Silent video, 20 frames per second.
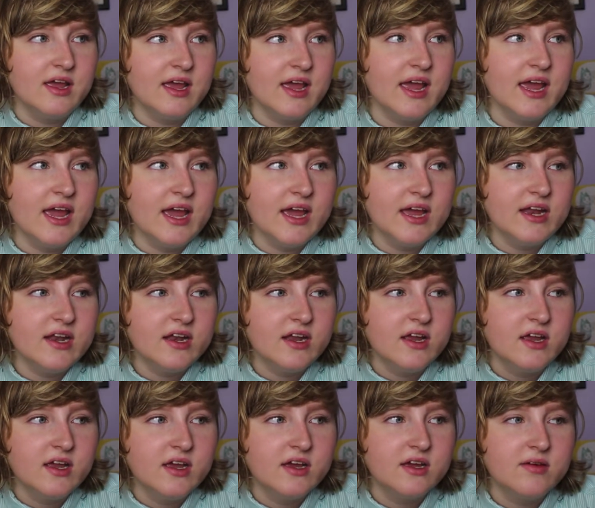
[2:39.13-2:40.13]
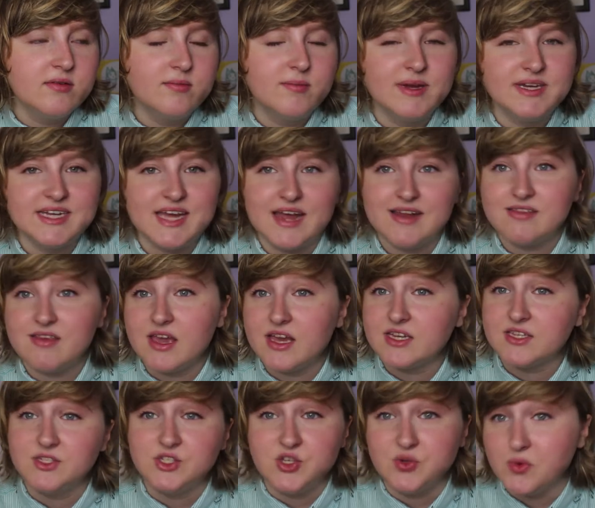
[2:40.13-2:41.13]
And my dad's
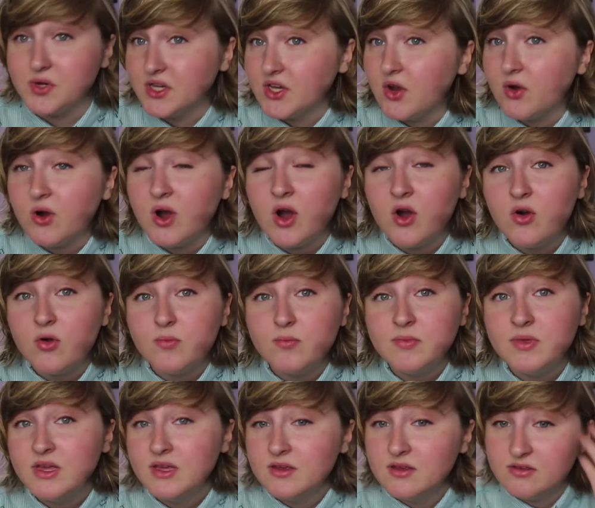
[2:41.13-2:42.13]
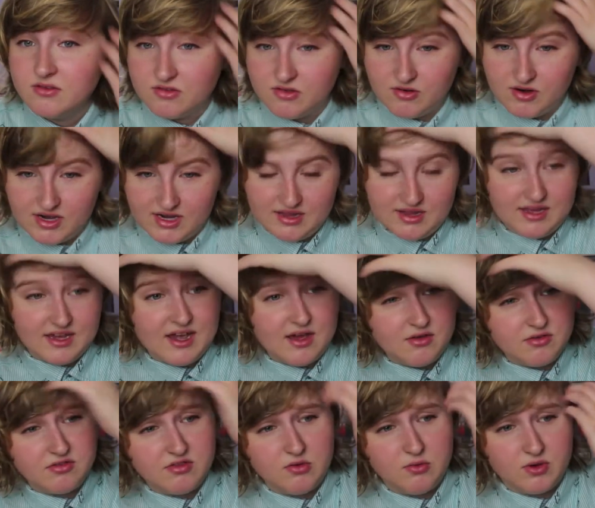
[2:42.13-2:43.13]
like, do you want to go home? Is there anything
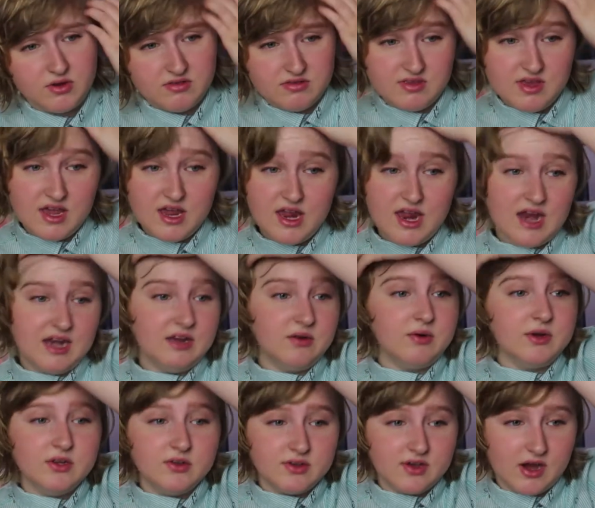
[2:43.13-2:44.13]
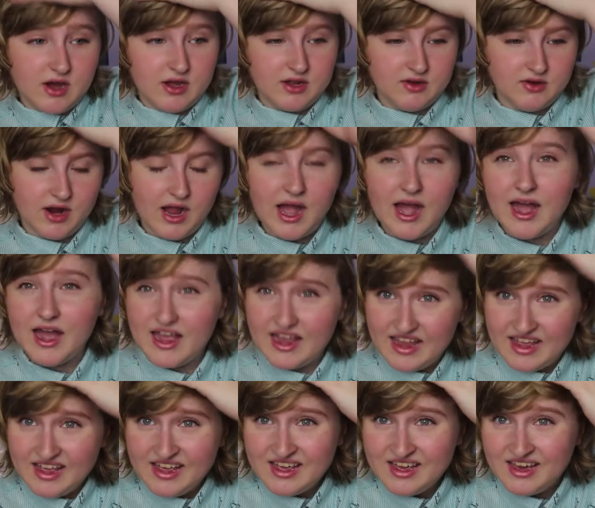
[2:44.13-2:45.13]
else you want to see? Anyone who caught your
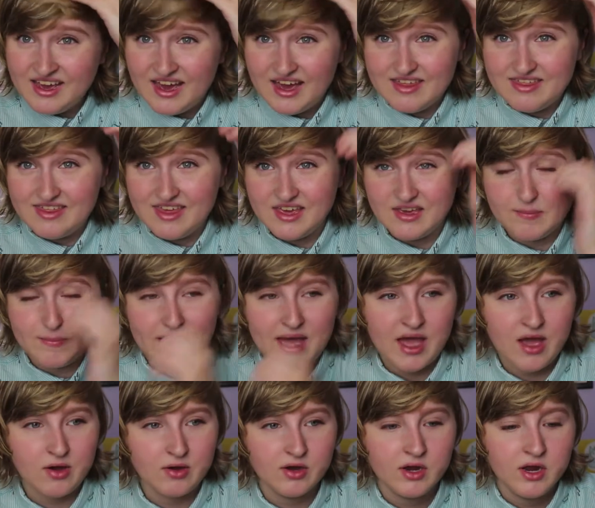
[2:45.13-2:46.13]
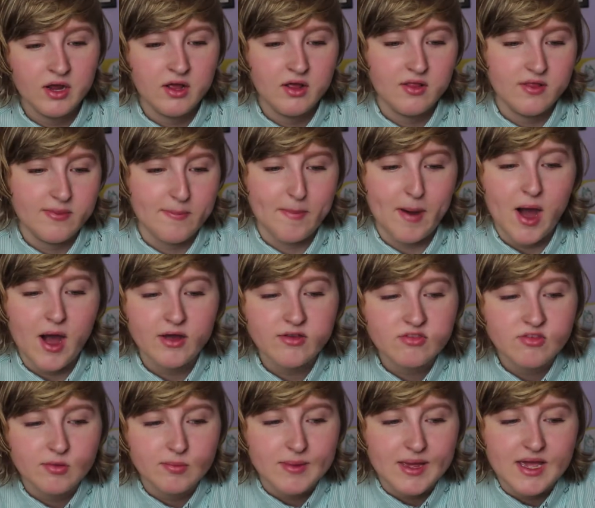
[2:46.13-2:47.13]
eye? I think about
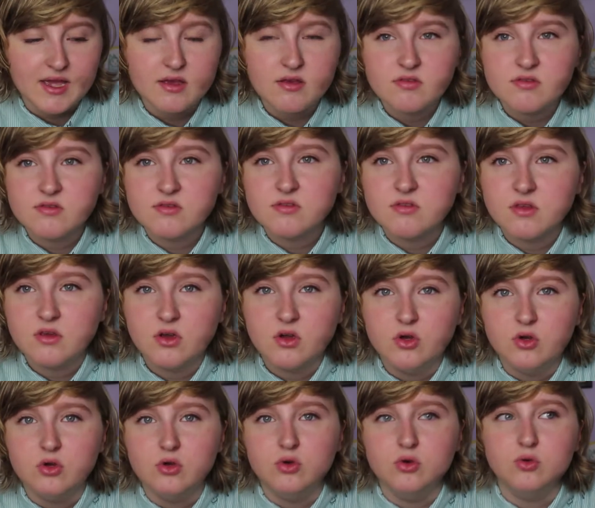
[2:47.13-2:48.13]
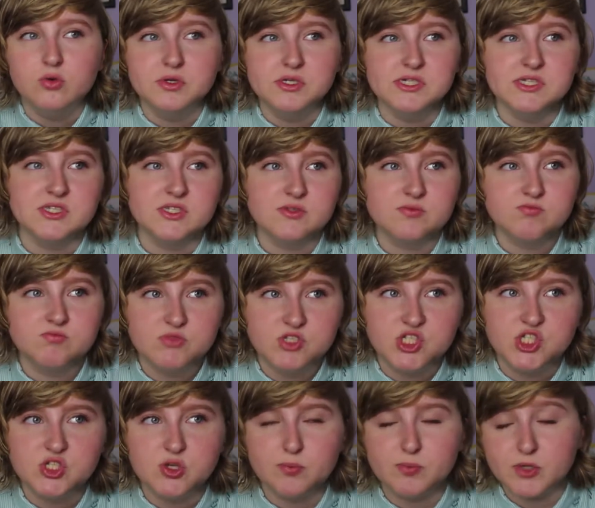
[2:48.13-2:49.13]
Boxer Mix, who was
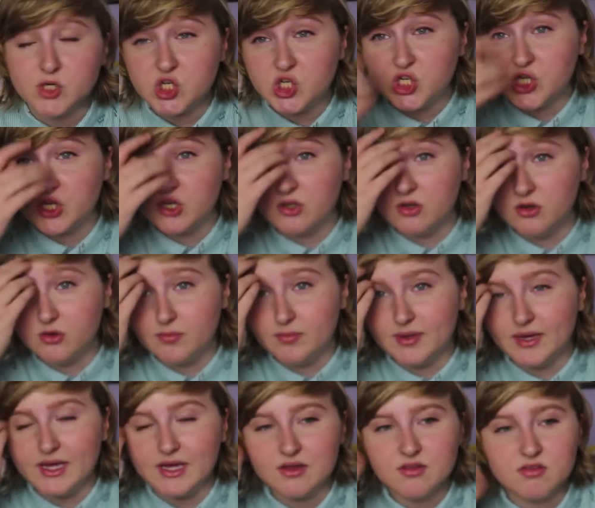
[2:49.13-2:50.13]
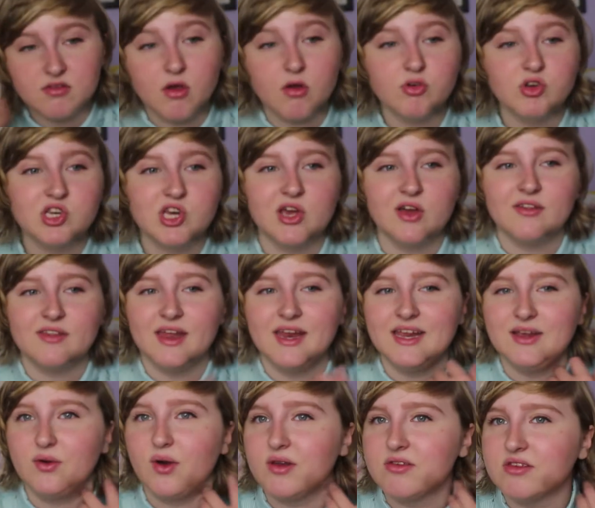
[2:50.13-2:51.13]
super chill, but so chill that
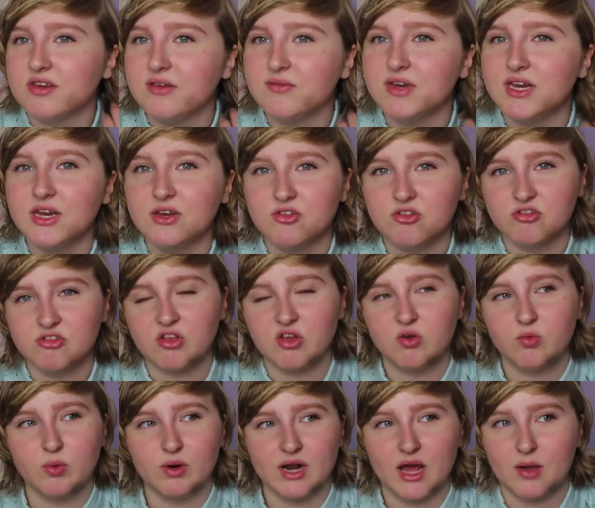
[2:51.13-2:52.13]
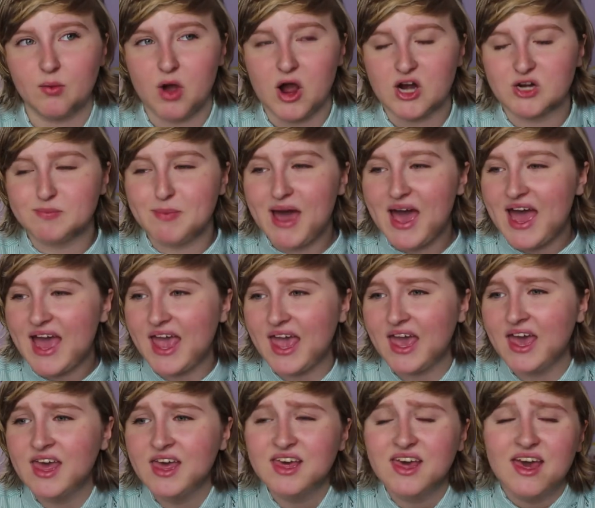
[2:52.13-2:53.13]
he wasn't even interested when I walked by.